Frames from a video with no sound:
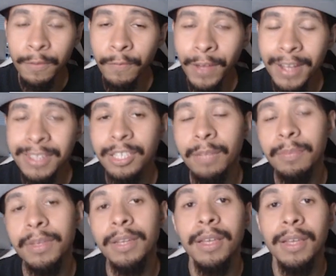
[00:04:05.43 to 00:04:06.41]
find
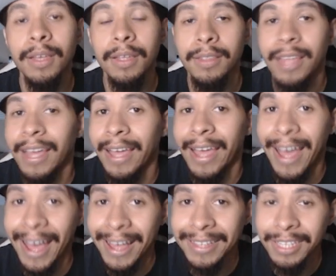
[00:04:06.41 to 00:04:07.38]
something that
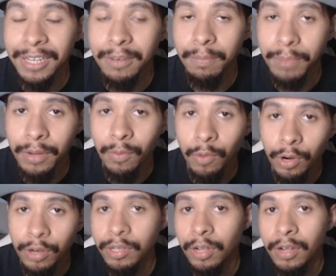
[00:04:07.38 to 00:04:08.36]
hasn't been
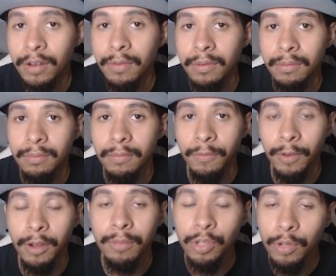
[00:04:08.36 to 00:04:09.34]
worked on
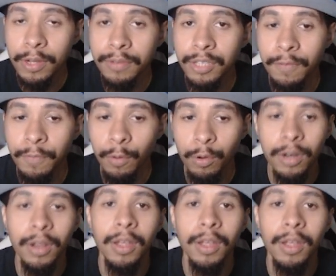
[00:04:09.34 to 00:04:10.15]
from UFC 4,